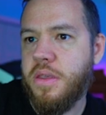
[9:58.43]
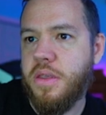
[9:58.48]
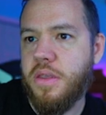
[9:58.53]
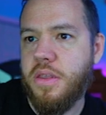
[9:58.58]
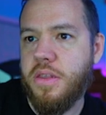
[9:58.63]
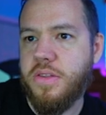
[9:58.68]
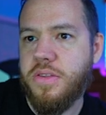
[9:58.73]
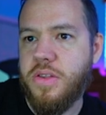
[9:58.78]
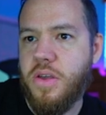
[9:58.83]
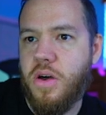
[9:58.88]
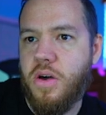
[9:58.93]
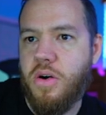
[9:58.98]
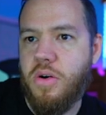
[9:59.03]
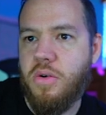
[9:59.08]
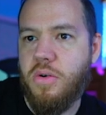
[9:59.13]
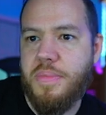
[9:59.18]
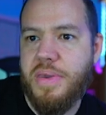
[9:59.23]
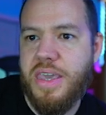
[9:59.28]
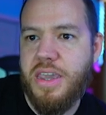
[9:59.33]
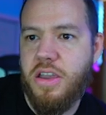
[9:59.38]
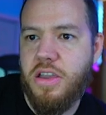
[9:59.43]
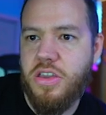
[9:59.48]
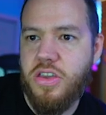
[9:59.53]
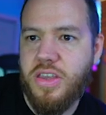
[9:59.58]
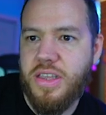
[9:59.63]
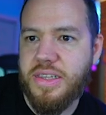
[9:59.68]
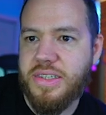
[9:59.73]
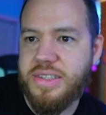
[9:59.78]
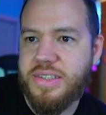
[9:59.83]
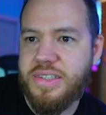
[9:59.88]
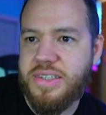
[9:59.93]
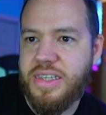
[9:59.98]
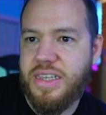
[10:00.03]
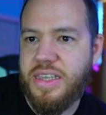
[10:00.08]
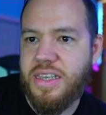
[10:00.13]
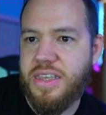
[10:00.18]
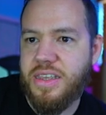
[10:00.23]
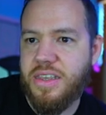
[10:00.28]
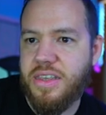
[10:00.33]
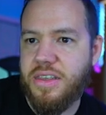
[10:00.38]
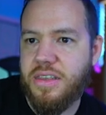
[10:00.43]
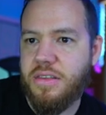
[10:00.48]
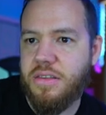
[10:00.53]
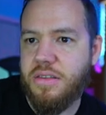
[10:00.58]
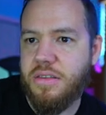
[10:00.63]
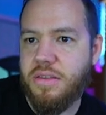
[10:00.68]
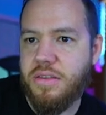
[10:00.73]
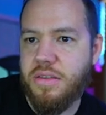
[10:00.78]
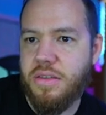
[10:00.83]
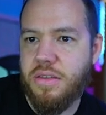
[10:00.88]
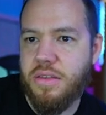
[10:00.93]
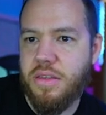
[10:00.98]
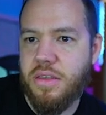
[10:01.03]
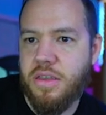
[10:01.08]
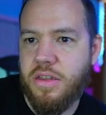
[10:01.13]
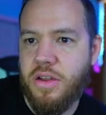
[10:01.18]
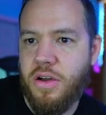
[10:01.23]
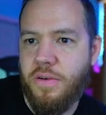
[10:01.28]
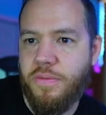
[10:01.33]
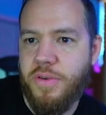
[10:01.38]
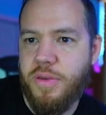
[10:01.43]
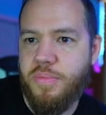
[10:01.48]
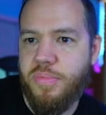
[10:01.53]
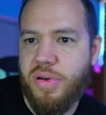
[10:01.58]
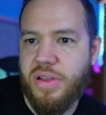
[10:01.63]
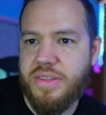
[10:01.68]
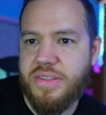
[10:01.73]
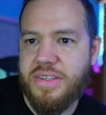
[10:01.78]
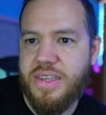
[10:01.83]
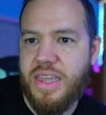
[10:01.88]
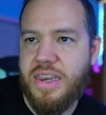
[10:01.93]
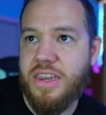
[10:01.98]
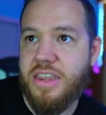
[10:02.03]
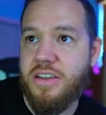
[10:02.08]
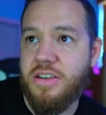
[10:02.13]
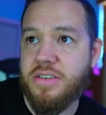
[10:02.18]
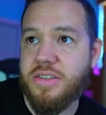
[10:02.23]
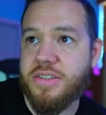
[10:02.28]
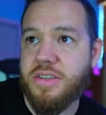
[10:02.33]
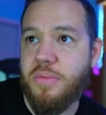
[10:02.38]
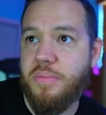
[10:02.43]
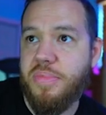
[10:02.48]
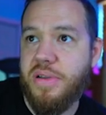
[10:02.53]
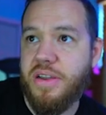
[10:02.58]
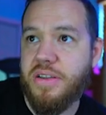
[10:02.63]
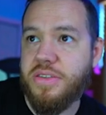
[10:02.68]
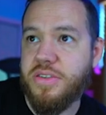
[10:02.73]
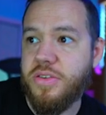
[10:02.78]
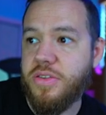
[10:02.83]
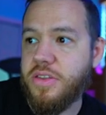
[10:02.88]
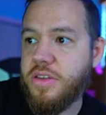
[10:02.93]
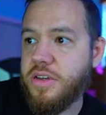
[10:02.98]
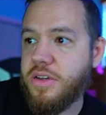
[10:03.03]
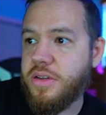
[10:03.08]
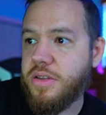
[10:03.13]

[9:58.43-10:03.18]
So here you can see, you know, if we put 10 years compared to